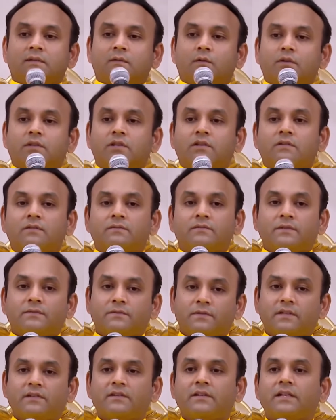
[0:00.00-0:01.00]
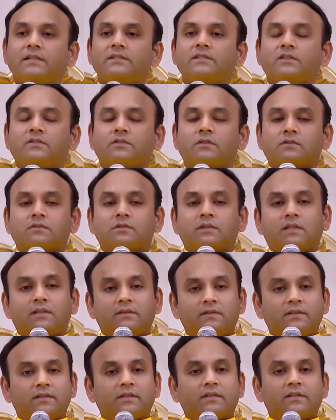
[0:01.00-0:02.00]
devotee of different religions also. He
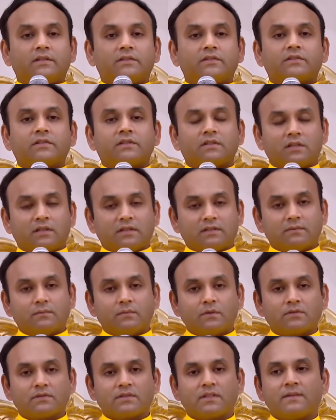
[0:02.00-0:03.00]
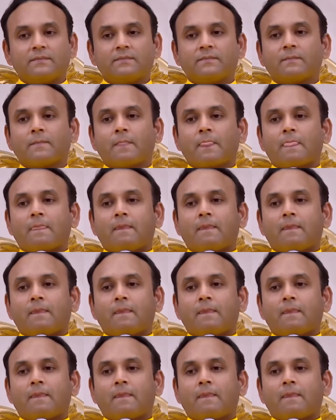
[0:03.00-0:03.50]
lived as a Christian, as a Muslim.